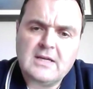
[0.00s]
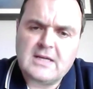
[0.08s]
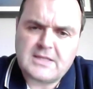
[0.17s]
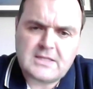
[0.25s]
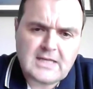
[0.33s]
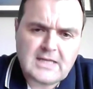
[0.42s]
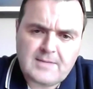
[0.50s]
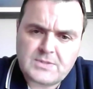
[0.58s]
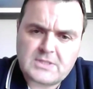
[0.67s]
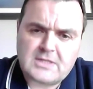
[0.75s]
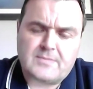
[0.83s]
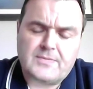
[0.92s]
And the time has
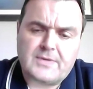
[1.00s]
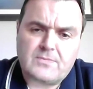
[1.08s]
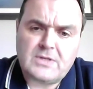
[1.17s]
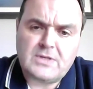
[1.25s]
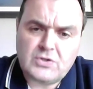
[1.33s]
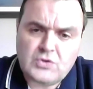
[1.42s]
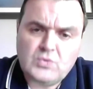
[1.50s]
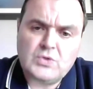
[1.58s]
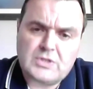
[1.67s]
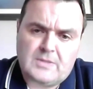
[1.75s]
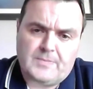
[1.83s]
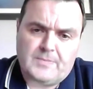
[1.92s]
come that we do
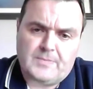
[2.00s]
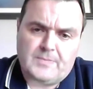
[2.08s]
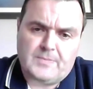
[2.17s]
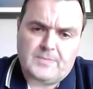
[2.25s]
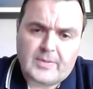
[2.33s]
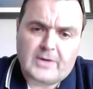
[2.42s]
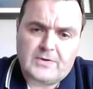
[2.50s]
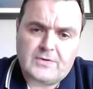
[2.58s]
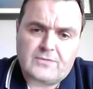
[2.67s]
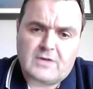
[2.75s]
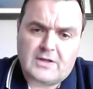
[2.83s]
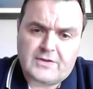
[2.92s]
something about it
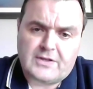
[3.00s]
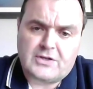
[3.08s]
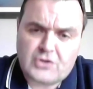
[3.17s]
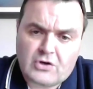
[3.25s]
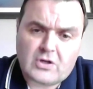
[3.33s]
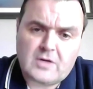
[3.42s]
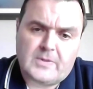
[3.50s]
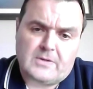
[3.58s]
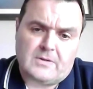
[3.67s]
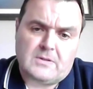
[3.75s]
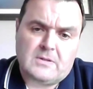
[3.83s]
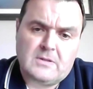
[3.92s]
rather than talk about
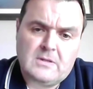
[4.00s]
it.